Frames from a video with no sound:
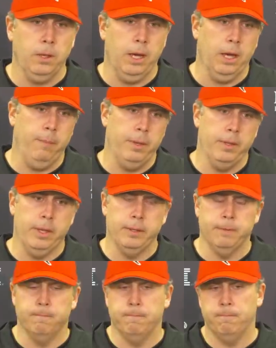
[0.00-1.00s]
Yeah, I mean
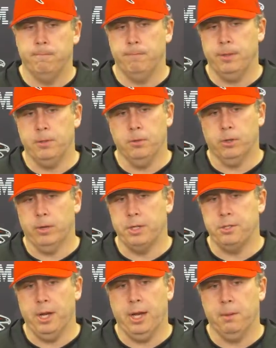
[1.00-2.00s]
they they do a great
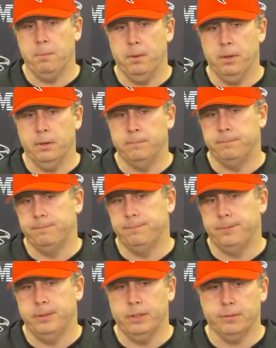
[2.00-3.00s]
job uh,
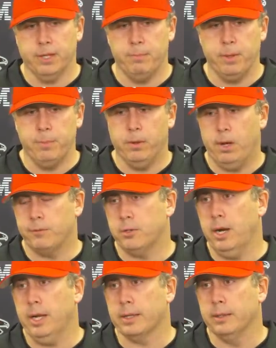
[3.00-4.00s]
of getting people off
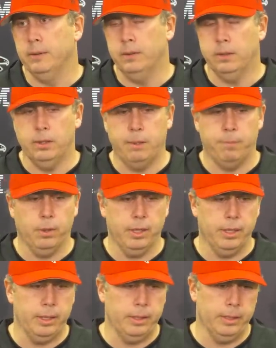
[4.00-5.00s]
track. They
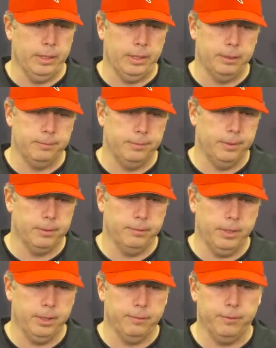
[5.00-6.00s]
play. Uh, it's a
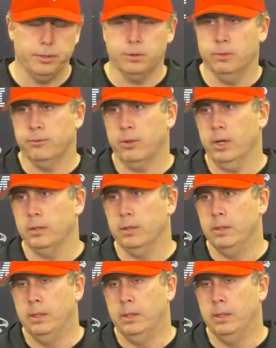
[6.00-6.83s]
very physical front.